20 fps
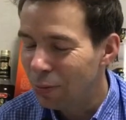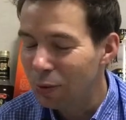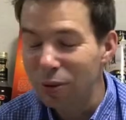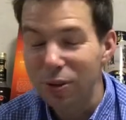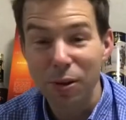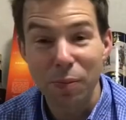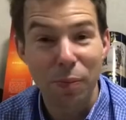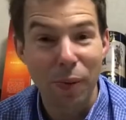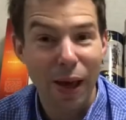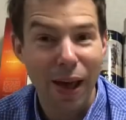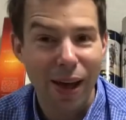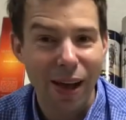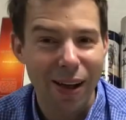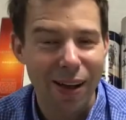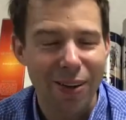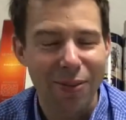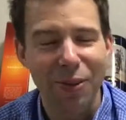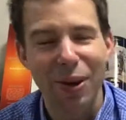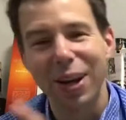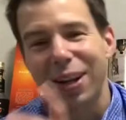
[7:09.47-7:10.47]
Multibær.
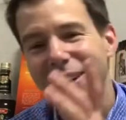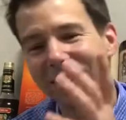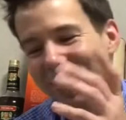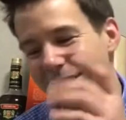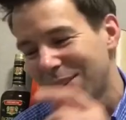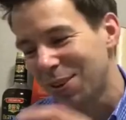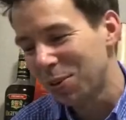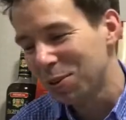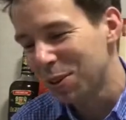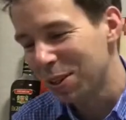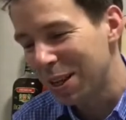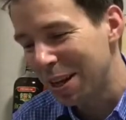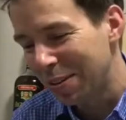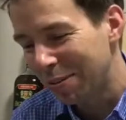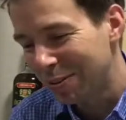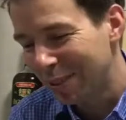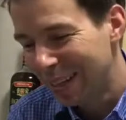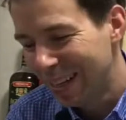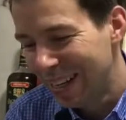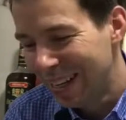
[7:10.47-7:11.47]
Well, close enough.